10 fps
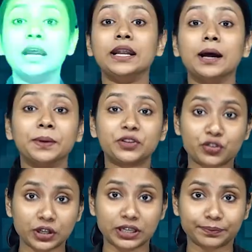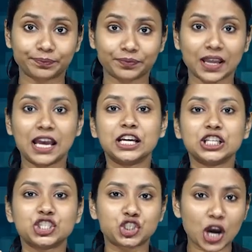Number three.
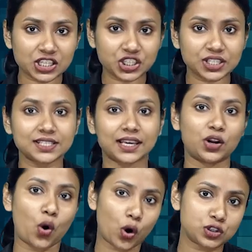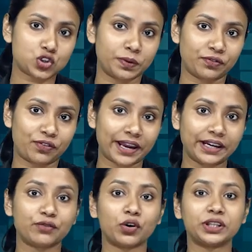Charges can also be
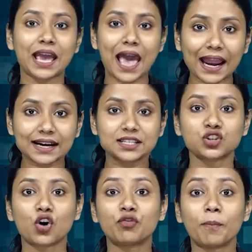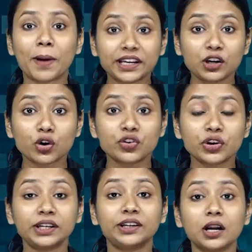filed for the acts of money
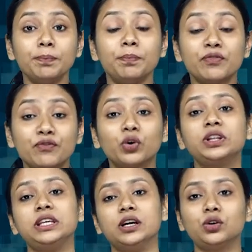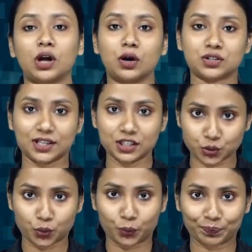laundering done before the year two thousand two.